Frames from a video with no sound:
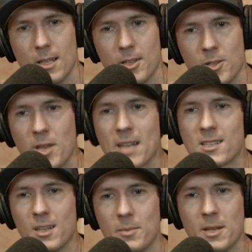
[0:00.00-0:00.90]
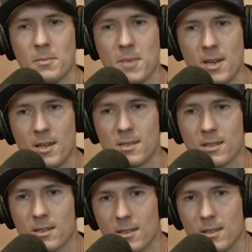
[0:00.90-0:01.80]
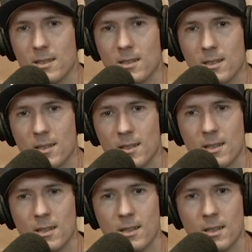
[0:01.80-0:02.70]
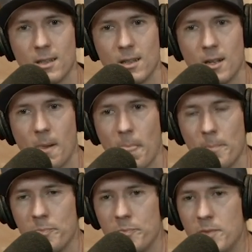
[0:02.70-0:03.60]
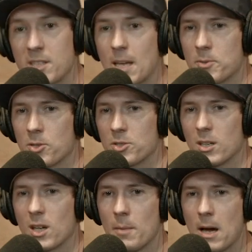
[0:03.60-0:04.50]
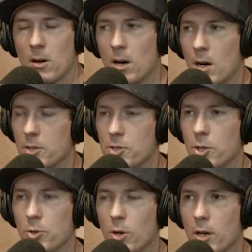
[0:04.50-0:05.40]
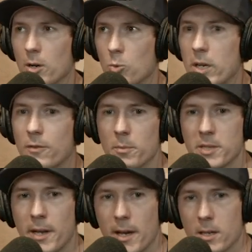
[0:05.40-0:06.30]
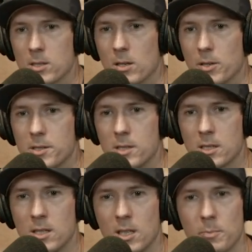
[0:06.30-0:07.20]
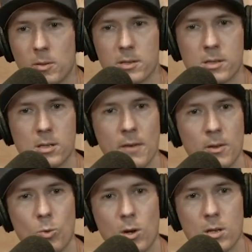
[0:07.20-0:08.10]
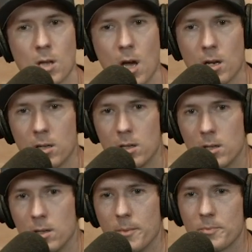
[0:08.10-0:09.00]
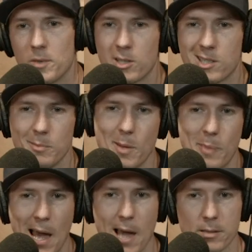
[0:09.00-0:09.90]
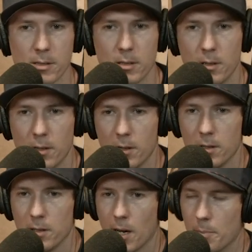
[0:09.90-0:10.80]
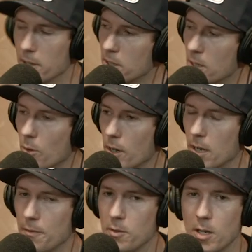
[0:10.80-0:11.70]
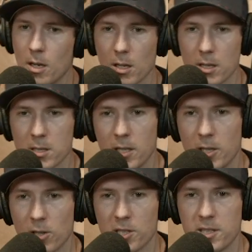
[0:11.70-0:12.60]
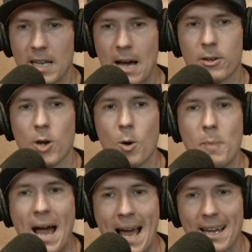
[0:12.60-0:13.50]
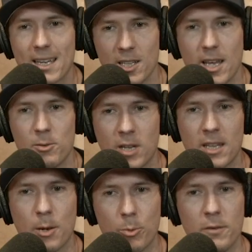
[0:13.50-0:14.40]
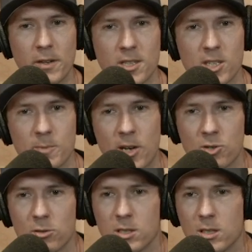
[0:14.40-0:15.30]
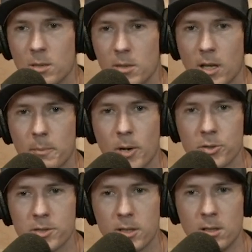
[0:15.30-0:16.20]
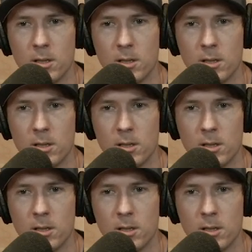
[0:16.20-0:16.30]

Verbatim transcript: Dude, that's going to be amazing. come out. When does this episode come out? This episode is going to come out on two uh, a uh, week from today. So the 16th plus 7, okay, what is that? So it's so, going to be passed. So, so forget it. Yeah, but you know what? If you didn't listen and you're listening now, go back. Can they can they revisit the special? Is it going to be like posted?